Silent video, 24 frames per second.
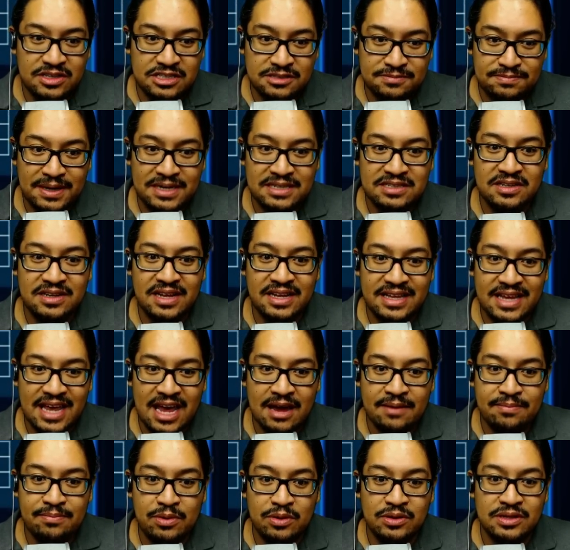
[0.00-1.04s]
special
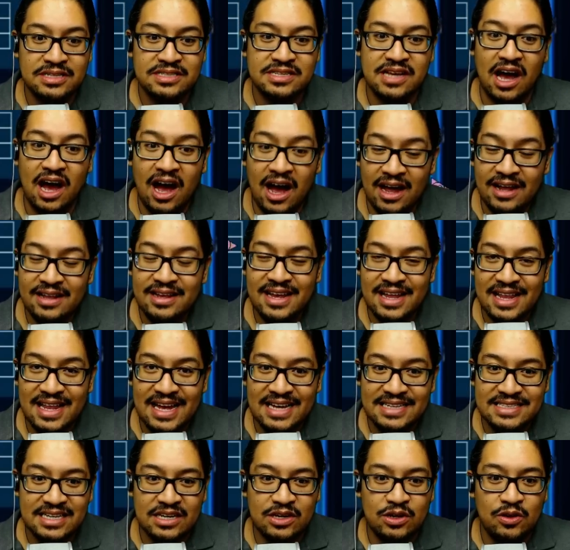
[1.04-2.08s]
attack bonus on
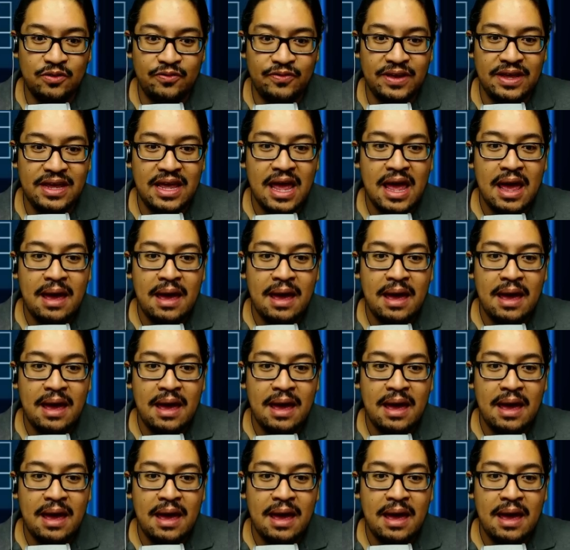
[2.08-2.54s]
Classic Goofy